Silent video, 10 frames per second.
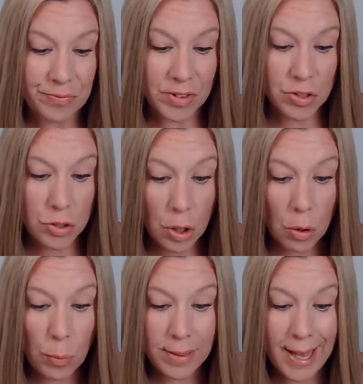
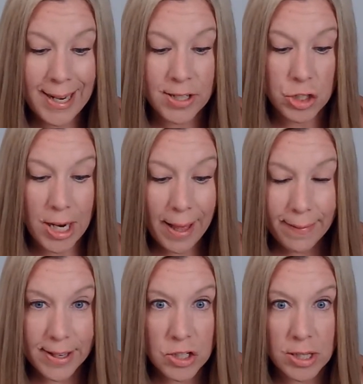So when that is
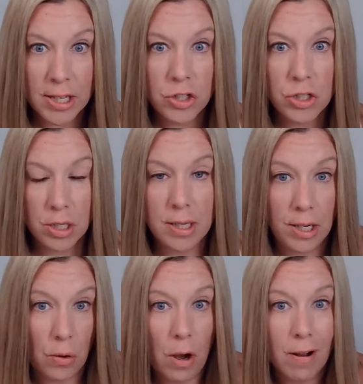challenged, and that's,
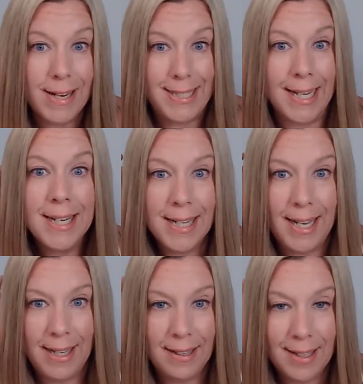our
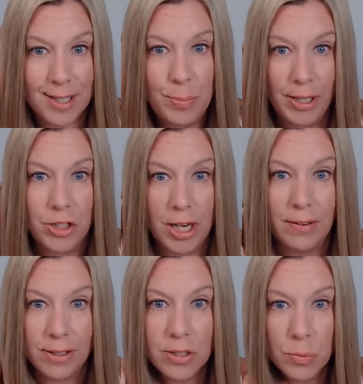identity is being
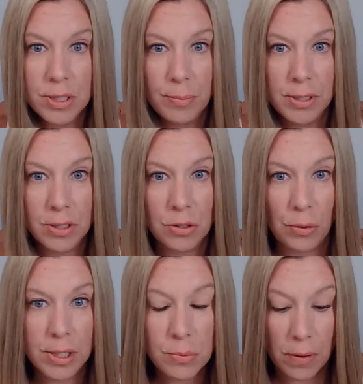challenged when someone
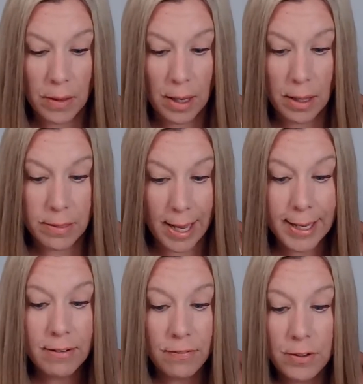disagrees with it, that
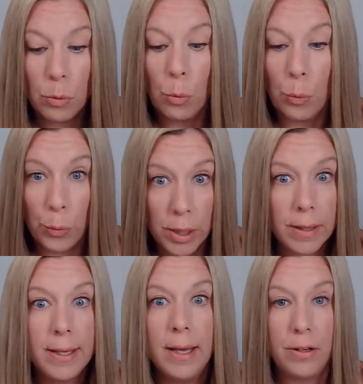can feel
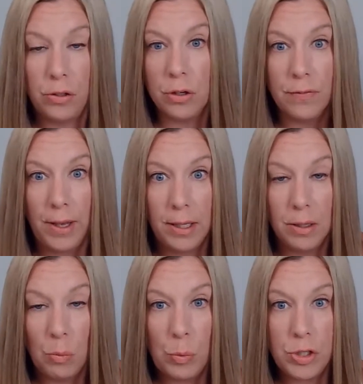really unnerving,
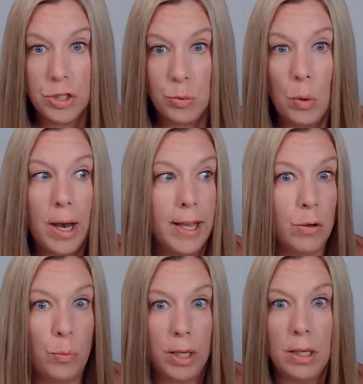which is why
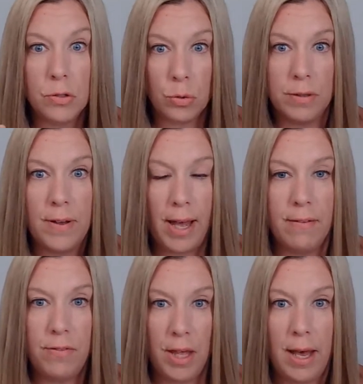we sort of
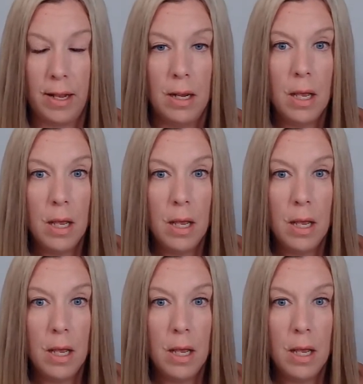have that,